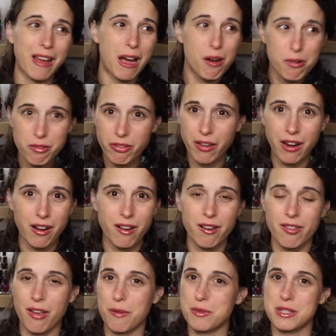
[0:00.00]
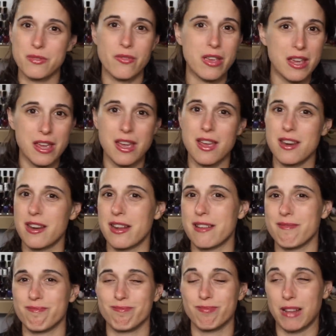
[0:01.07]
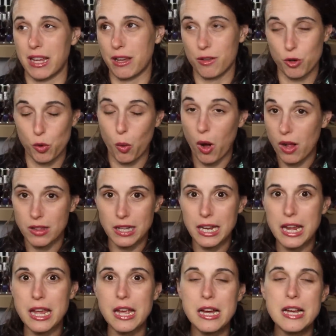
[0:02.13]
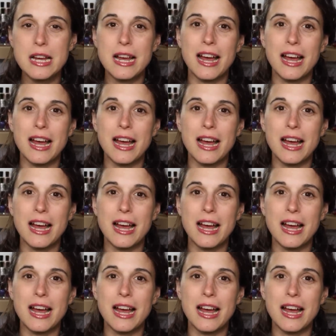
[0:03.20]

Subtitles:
out there that was vegan and like quality.